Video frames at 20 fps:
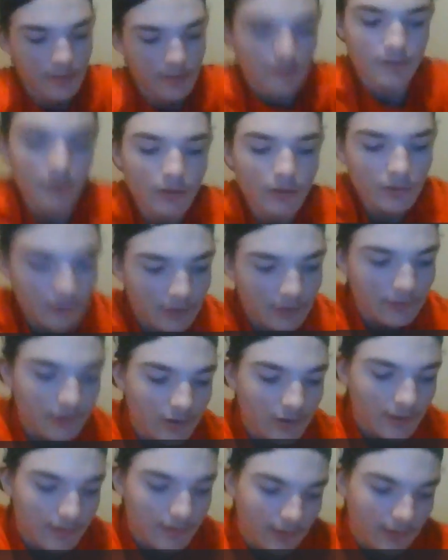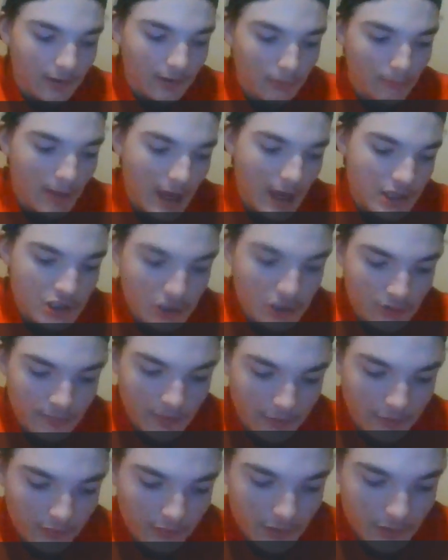There's also songs like Magical
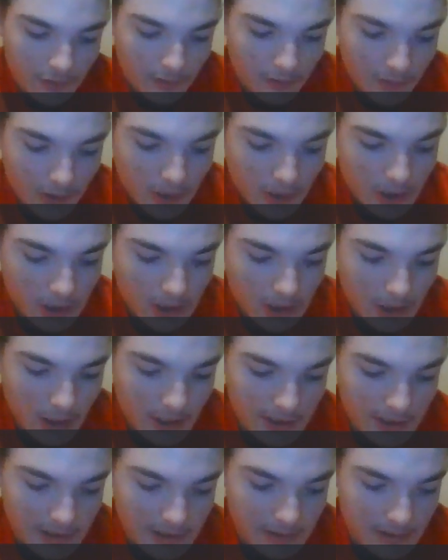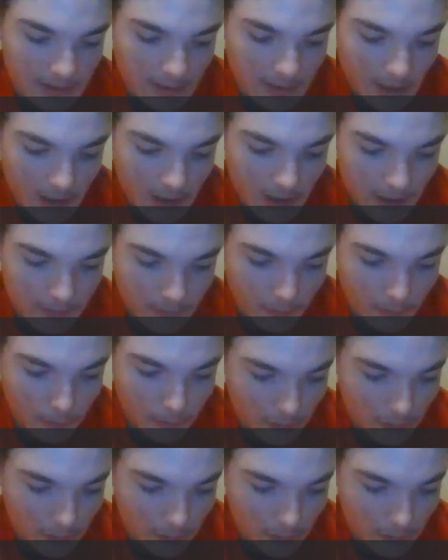Mystery Tour and I Am the